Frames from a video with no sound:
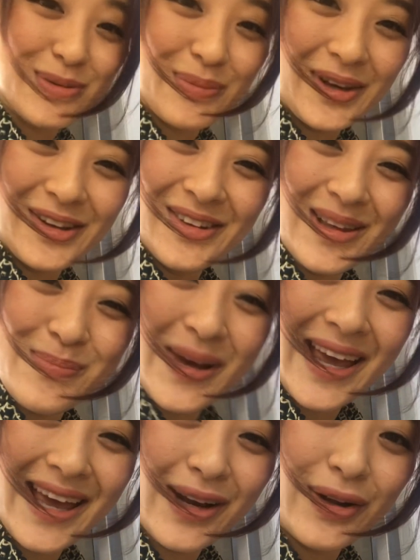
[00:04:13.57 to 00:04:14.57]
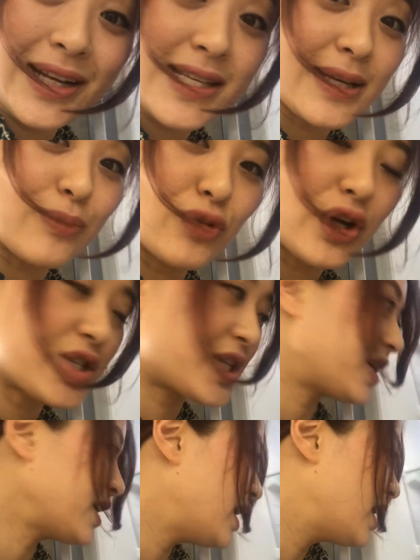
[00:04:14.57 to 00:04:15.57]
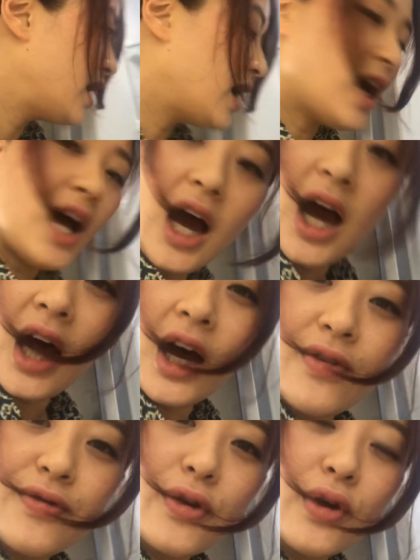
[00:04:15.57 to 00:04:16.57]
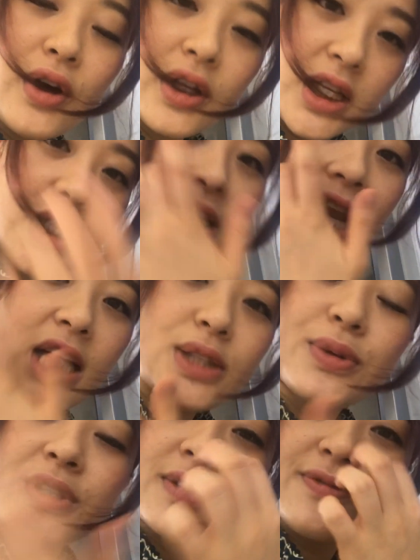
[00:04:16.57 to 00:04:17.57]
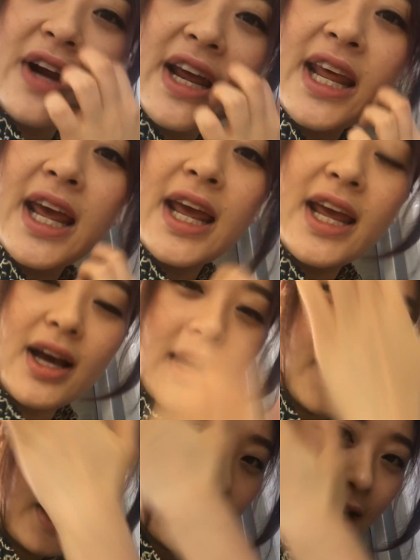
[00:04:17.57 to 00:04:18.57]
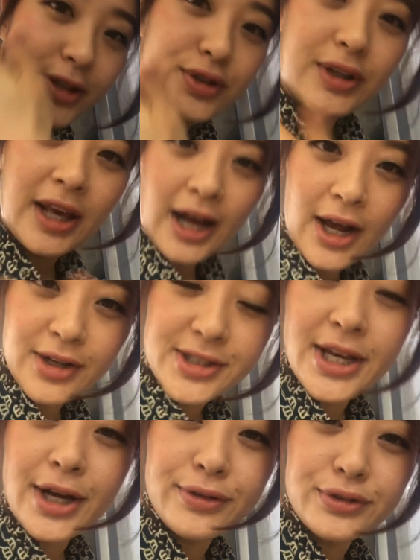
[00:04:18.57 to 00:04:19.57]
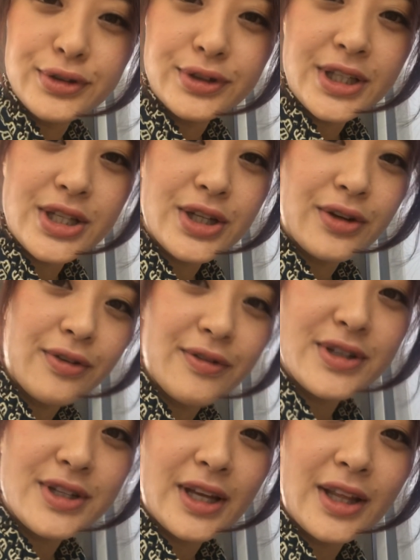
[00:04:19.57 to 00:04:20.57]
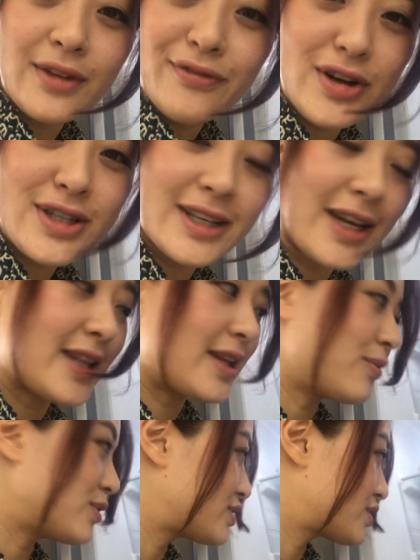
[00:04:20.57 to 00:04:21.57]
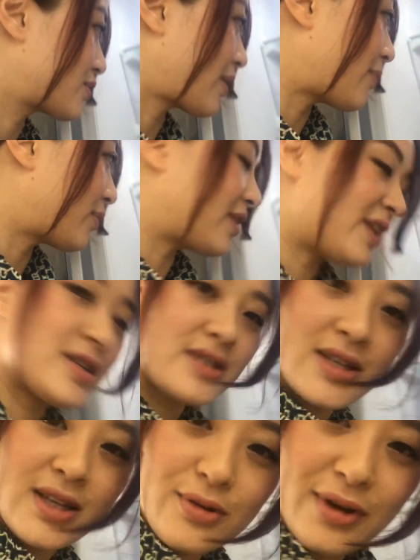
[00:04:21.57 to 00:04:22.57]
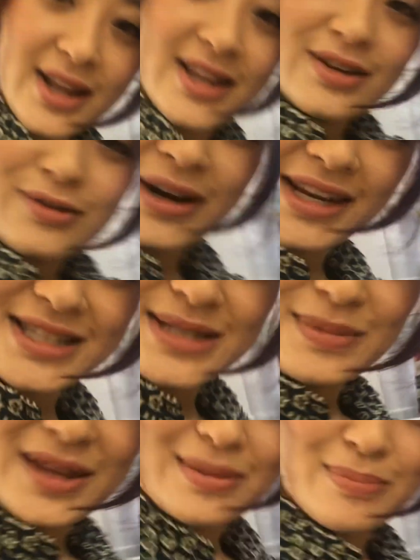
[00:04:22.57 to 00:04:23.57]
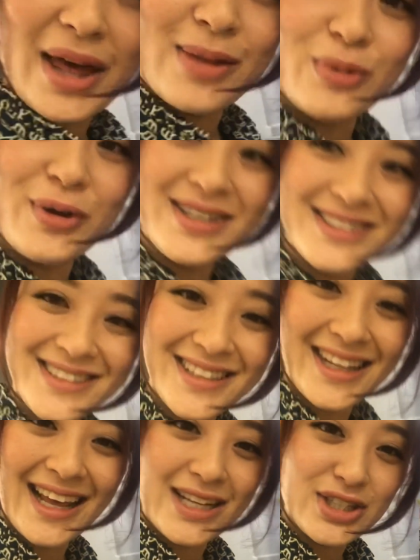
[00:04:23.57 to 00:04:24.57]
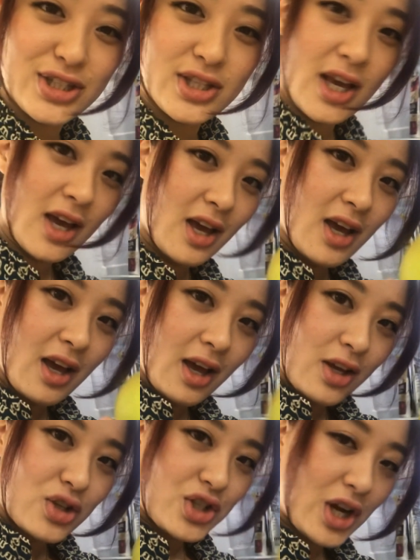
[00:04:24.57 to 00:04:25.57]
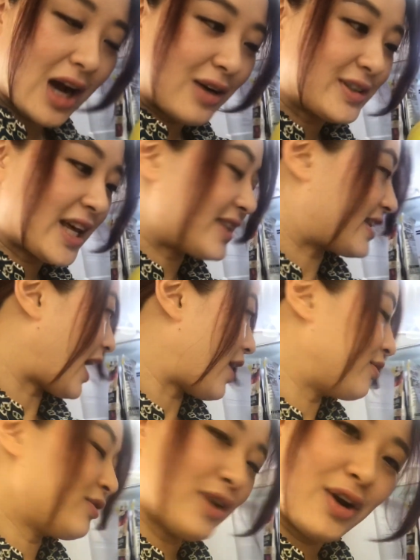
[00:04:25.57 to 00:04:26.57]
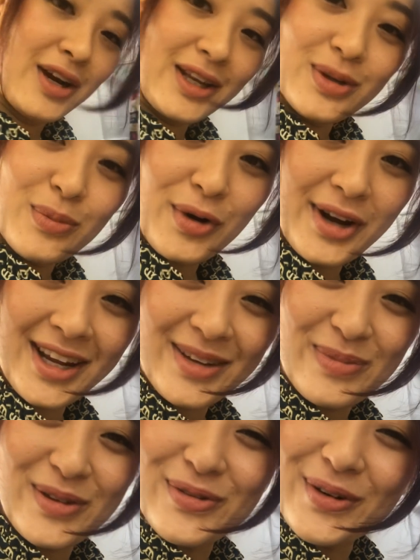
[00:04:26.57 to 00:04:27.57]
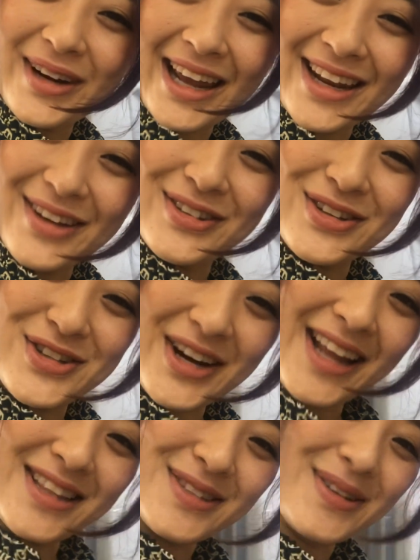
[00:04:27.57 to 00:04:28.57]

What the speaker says: a meal in my head unless I'm rushing. For this last week's Friday, I had to get out of town to teach at a university, and the first thing I did was just grab one of these Granny Smith bad boys, and I just chowed that down early in the morning before getting on the train, so